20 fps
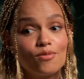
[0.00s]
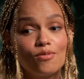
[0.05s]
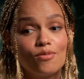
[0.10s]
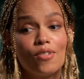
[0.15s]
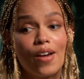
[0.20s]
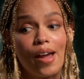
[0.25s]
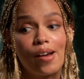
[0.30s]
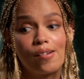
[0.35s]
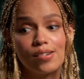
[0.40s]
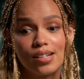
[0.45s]

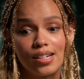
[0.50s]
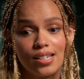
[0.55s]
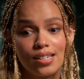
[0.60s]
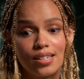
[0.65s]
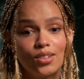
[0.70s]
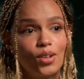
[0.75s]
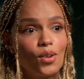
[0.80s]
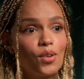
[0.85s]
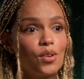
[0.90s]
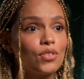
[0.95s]
very you
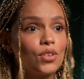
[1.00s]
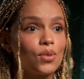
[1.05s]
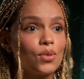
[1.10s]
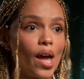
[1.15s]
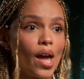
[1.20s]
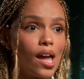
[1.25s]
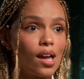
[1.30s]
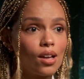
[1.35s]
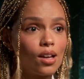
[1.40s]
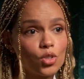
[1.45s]
know if you're
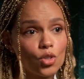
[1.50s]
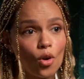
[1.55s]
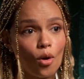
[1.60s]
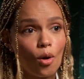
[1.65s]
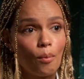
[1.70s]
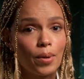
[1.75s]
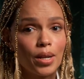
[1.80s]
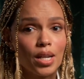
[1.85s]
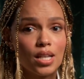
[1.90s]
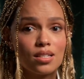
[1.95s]
getting a
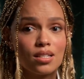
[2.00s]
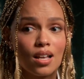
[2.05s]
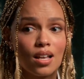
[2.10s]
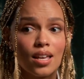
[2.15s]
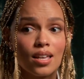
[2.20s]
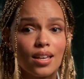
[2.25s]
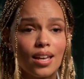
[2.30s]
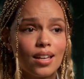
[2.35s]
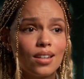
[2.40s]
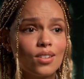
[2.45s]
job and it's
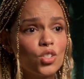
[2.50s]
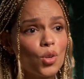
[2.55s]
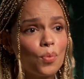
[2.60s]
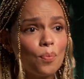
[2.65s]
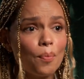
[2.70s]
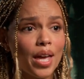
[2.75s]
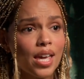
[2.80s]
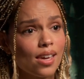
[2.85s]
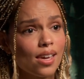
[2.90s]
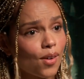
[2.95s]
like in
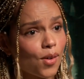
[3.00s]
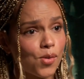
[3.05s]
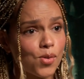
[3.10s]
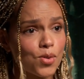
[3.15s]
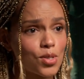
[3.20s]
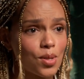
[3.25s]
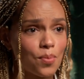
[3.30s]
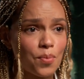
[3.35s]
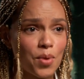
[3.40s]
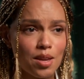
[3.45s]
Jamaica or
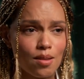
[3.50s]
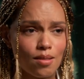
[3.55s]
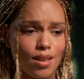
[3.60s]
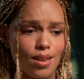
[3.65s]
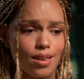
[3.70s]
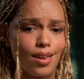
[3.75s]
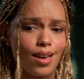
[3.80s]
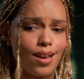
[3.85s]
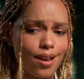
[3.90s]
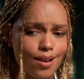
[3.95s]
somewhere, you're like,
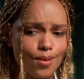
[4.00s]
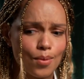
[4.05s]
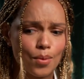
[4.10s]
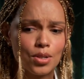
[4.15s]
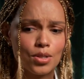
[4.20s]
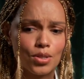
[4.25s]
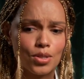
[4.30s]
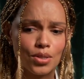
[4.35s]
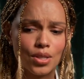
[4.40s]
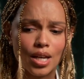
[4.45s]
yeah, I want to
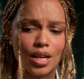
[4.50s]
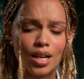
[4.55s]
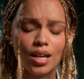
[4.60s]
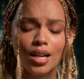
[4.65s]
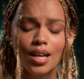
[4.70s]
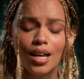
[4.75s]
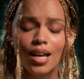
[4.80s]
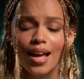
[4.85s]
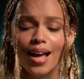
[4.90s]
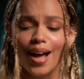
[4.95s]
do that.
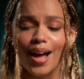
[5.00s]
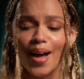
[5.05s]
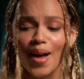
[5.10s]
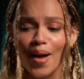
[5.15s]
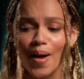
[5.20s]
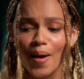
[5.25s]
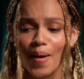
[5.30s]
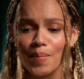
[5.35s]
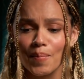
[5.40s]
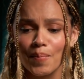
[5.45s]
Mm -hmm.
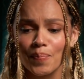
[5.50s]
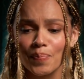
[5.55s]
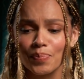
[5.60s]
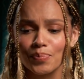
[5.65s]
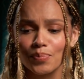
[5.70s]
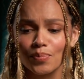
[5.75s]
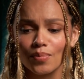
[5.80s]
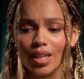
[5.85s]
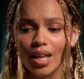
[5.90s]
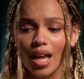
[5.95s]
um,
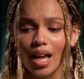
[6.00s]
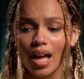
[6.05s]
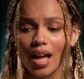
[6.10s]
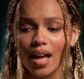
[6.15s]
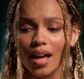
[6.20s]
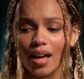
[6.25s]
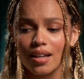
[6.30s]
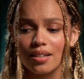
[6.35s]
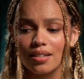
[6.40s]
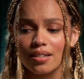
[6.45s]

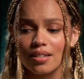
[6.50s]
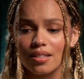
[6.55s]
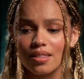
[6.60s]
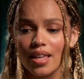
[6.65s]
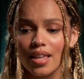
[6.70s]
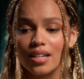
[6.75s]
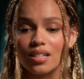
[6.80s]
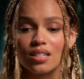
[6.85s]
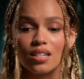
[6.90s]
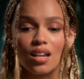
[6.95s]
and
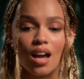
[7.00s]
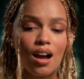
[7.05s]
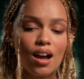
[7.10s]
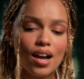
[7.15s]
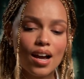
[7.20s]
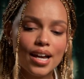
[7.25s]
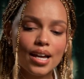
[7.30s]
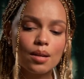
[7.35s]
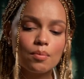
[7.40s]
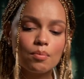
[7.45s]
then
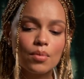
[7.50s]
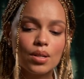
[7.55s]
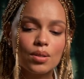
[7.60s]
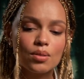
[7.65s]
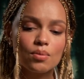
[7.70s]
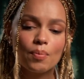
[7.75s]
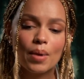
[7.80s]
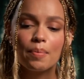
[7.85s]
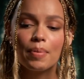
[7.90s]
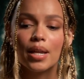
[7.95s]
time,
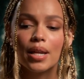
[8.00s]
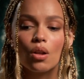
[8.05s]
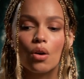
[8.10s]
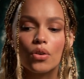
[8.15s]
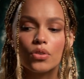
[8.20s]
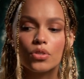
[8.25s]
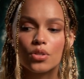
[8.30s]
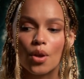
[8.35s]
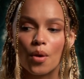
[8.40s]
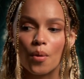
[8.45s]
maybe
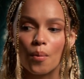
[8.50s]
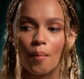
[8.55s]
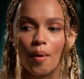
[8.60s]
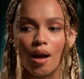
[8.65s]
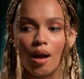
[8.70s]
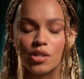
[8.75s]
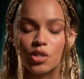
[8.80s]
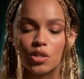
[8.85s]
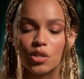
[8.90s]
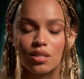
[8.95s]
not so
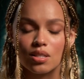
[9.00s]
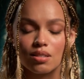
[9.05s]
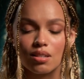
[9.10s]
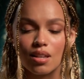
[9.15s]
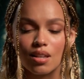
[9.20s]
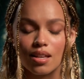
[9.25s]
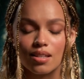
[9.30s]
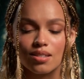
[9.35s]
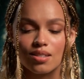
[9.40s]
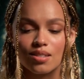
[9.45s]
much. It's
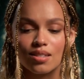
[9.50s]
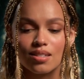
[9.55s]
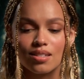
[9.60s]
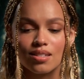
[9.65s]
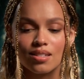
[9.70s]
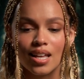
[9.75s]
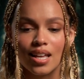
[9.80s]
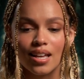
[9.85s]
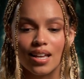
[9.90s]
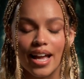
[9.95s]
it's
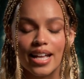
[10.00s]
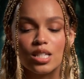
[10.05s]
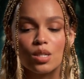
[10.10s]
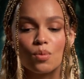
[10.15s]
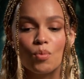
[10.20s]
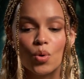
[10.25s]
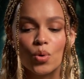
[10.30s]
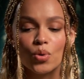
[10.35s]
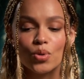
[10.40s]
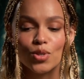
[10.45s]
it's
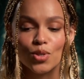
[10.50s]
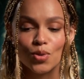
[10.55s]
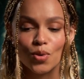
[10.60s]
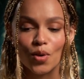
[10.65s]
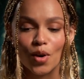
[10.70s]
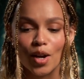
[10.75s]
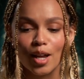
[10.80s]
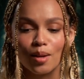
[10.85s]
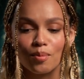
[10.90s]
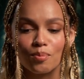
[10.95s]
more
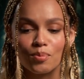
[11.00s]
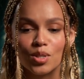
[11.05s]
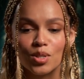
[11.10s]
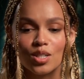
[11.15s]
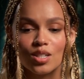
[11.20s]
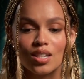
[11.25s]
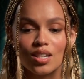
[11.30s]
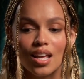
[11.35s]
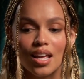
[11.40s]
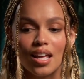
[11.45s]

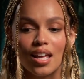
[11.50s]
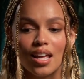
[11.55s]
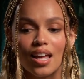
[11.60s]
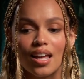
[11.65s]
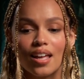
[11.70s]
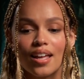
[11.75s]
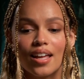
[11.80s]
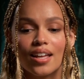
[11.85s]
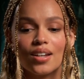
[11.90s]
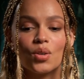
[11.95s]
script
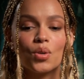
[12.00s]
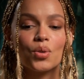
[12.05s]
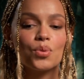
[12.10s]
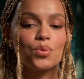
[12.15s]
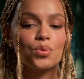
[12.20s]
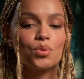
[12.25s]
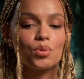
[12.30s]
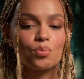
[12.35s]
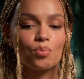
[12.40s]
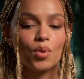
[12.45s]
and
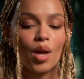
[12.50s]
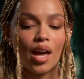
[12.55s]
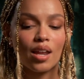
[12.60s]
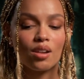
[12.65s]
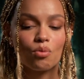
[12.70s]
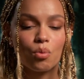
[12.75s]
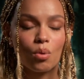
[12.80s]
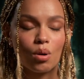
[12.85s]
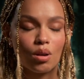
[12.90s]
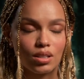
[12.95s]
who's kind
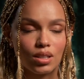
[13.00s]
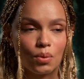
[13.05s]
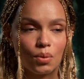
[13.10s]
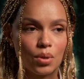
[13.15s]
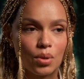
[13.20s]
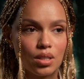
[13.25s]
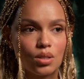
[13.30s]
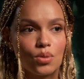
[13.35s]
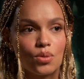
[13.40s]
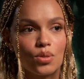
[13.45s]
of working with
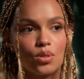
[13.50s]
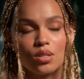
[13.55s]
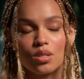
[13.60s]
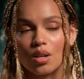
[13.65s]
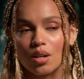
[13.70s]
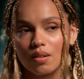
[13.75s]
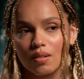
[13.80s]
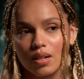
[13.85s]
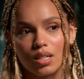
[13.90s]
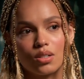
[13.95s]
it, who the
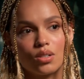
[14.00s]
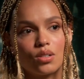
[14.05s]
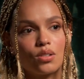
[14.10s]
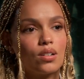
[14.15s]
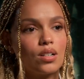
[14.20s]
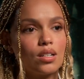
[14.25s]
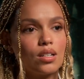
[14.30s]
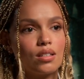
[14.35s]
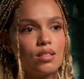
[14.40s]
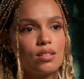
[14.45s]
director
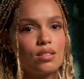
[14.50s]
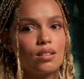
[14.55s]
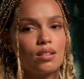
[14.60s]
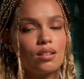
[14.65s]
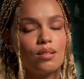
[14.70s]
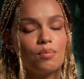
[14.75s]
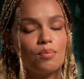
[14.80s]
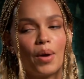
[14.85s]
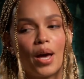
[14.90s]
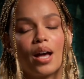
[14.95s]
is,
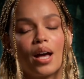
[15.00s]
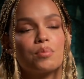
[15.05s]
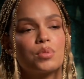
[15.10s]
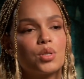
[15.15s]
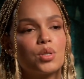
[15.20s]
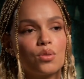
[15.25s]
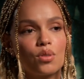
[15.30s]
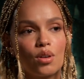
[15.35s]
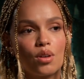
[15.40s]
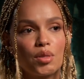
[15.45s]
and perhaps
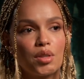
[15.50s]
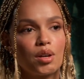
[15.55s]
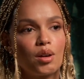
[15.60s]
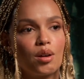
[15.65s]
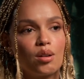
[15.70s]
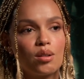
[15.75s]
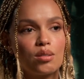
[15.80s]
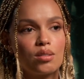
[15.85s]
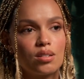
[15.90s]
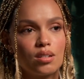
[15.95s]
who the other
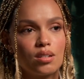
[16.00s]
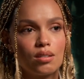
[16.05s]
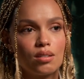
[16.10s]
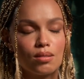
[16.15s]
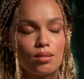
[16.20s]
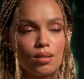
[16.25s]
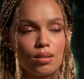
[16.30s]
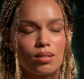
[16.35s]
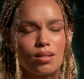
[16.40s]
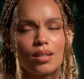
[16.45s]
cast
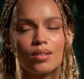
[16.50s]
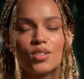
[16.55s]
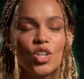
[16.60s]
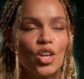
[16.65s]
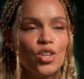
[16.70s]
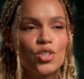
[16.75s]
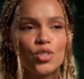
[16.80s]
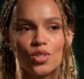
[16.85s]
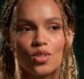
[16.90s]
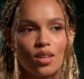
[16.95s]
is. It's, it
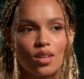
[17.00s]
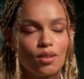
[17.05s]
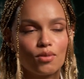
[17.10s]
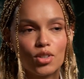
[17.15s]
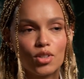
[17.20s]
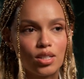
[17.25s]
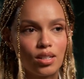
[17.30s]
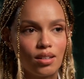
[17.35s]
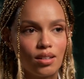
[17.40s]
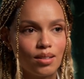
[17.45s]
changes like every
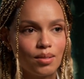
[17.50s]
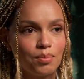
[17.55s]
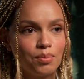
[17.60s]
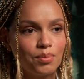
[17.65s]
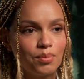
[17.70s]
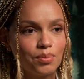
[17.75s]
time.